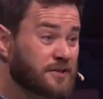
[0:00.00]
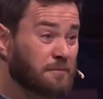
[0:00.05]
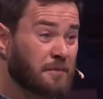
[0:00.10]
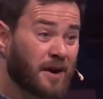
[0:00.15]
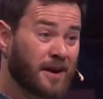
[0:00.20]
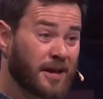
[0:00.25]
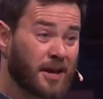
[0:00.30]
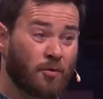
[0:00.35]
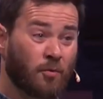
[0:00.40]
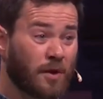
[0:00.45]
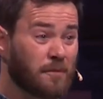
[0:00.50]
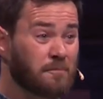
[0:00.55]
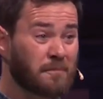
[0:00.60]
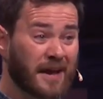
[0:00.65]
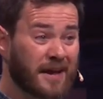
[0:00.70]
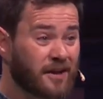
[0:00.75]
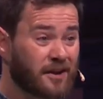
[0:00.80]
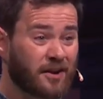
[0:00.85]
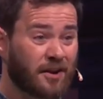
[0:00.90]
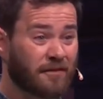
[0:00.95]
to money. He wasn't
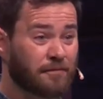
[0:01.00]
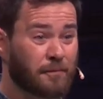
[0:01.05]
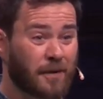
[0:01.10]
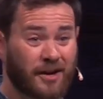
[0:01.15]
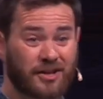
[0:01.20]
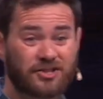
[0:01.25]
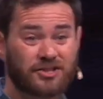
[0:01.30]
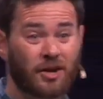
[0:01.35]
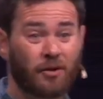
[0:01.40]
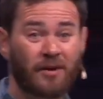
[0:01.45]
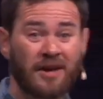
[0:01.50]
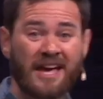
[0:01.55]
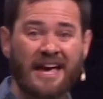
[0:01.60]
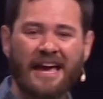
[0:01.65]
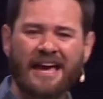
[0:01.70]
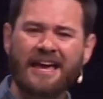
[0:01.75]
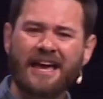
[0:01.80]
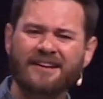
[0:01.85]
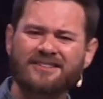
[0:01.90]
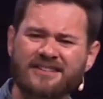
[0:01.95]
making enough money, so
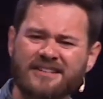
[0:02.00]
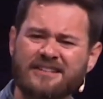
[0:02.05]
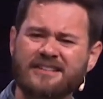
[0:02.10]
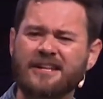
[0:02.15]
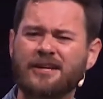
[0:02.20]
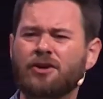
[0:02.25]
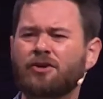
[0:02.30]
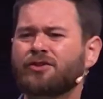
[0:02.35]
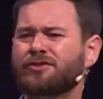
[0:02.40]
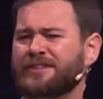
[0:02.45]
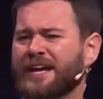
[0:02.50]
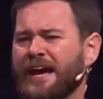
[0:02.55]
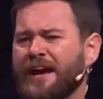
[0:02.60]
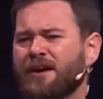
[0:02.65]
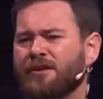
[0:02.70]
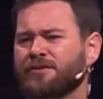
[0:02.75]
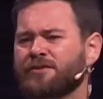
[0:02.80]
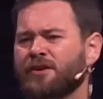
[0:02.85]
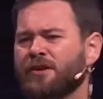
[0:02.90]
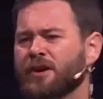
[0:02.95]
he had to kneel
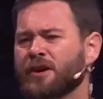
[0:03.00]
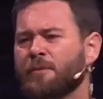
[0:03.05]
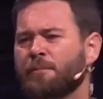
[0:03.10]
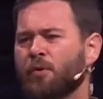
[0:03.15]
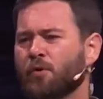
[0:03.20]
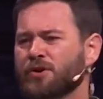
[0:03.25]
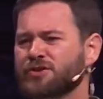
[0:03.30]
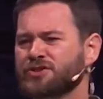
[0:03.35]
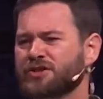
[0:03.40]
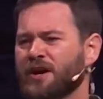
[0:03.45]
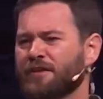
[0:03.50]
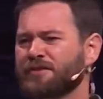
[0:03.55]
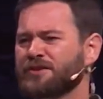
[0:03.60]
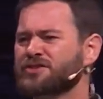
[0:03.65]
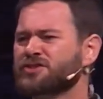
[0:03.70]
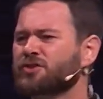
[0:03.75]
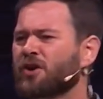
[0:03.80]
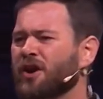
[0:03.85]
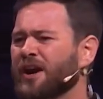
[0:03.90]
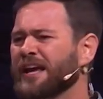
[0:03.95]
down during a portion of it and
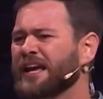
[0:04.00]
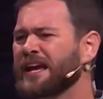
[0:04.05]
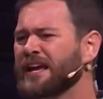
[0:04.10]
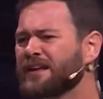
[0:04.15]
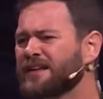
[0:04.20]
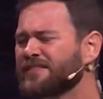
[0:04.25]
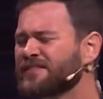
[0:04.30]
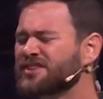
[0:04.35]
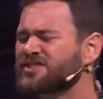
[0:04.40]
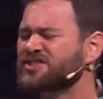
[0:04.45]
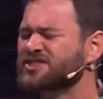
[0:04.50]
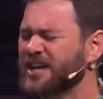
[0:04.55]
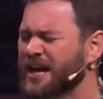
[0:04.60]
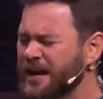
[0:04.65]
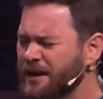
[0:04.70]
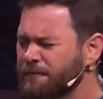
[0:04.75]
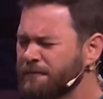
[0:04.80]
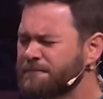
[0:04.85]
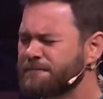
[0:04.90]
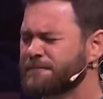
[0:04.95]
start eating the
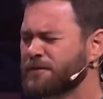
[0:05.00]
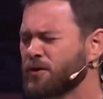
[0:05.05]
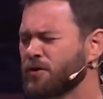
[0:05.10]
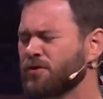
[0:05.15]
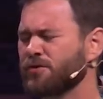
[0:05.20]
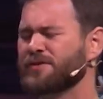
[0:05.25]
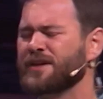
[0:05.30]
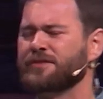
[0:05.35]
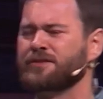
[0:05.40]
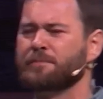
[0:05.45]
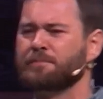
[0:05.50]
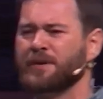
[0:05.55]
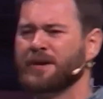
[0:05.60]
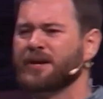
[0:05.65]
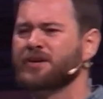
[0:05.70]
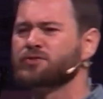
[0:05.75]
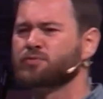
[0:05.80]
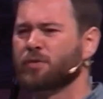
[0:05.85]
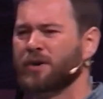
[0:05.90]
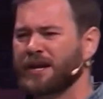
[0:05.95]
same food that the
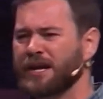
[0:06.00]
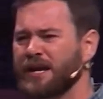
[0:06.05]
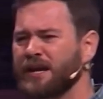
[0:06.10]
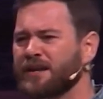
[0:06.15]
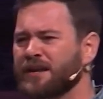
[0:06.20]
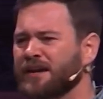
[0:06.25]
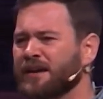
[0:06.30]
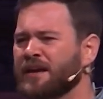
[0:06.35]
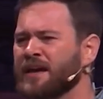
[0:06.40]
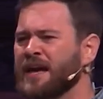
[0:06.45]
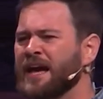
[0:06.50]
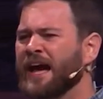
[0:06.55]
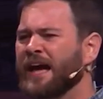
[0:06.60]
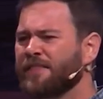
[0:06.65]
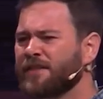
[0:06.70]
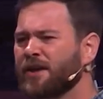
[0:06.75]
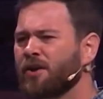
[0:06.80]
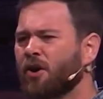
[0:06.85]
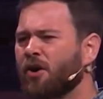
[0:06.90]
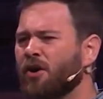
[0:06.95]
pigs were eating.
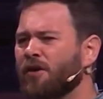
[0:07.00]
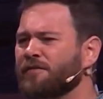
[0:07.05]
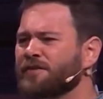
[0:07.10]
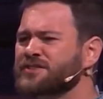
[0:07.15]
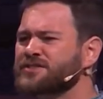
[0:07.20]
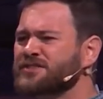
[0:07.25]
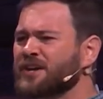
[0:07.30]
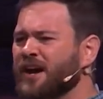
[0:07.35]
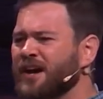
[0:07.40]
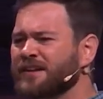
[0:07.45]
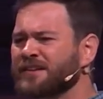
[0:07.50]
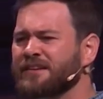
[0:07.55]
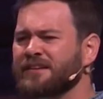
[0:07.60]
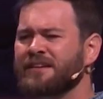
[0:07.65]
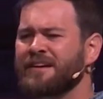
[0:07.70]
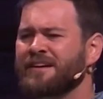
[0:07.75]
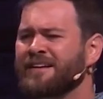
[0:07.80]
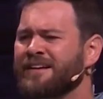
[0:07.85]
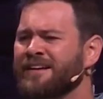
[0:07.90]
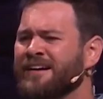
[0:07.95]
And then all of a
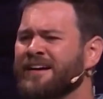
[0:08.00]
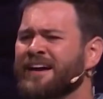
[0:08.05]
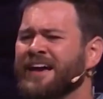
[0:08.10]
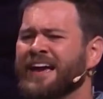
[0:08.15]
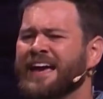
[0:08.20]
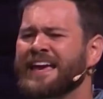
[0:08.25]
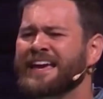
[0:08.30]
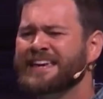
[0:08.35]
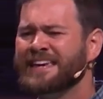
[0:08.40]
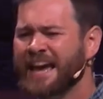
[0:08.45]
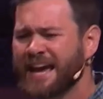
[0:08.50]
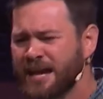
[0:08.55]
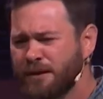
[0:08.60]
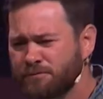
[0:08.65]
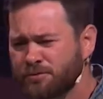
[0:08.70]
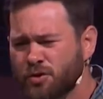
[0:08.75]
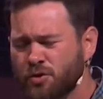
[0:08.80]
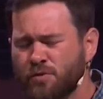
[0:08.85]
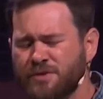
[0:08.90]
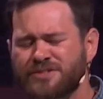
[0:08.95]
sudden, he
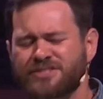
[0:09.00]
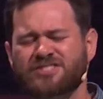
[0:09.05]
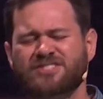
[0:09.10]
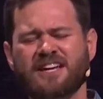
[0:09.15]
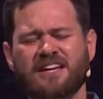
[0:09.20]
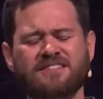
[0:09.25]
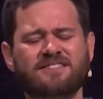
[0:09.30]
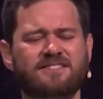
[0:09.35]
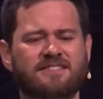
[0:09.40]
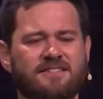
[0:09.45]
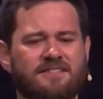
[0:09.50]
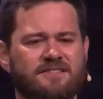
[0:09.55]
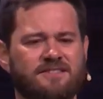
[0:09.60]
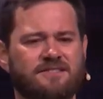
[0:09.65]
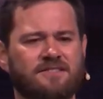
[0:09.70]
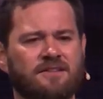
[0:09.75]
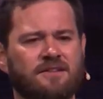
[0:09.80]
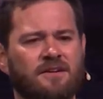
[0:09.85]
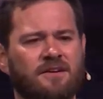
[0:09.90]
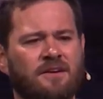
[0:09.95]
came to his
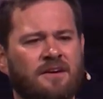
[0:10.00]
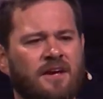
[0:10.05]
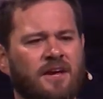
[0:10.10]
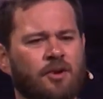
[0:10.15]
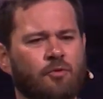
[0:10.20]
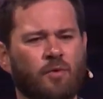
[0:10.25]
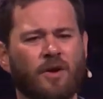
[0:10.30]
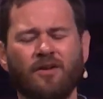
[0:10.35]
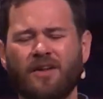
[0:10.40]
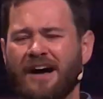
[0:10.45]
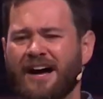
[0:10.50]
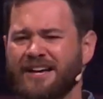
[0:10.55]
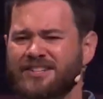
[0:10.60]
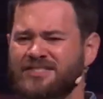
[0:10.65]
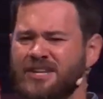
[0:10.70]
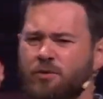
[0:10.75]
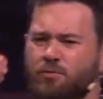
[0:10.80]
senses. He realized he